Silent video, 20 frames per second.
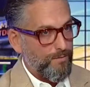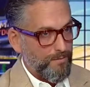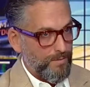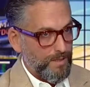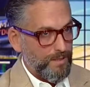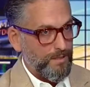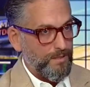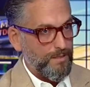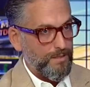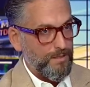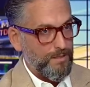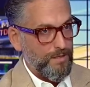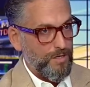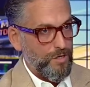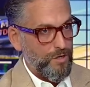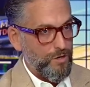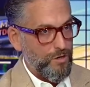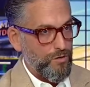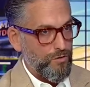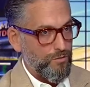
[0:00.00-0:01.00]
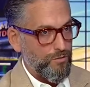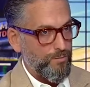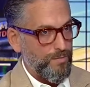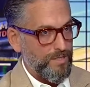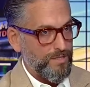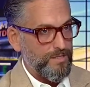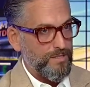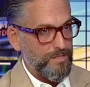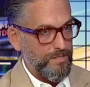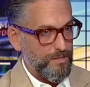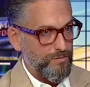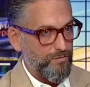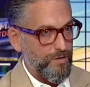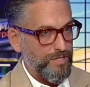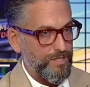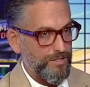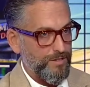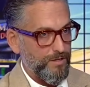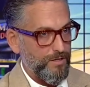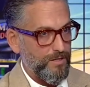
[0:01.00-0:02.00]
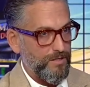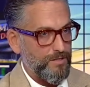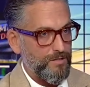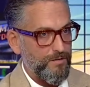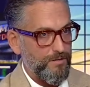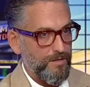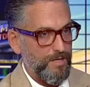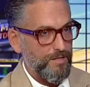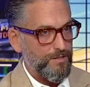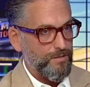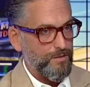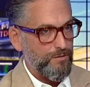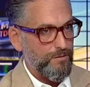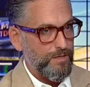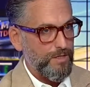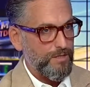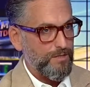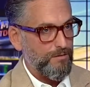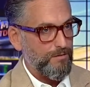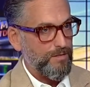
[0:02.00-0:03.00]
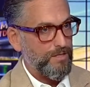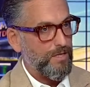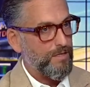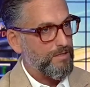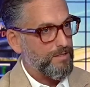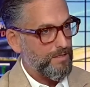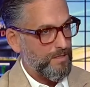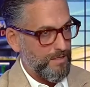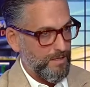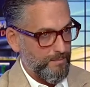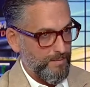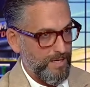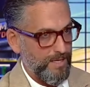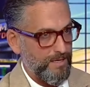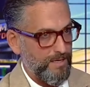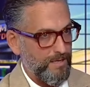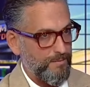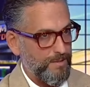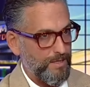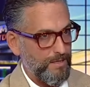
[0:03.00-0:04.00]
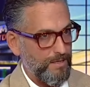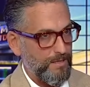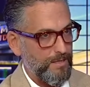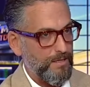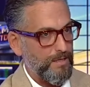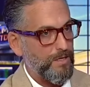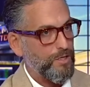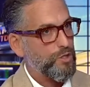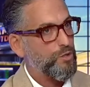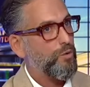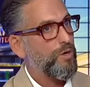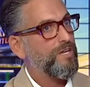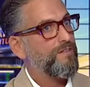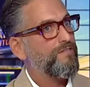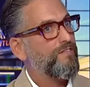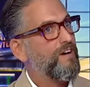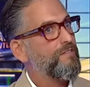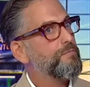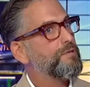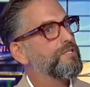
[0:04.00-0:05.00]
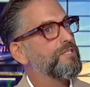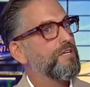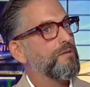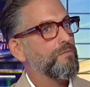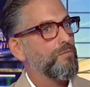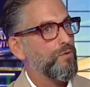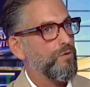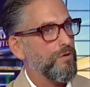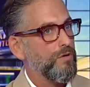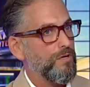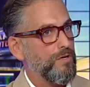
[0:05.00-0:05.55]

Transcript: million new businesses registered in 2022 on the other side of the pandemic. 25% more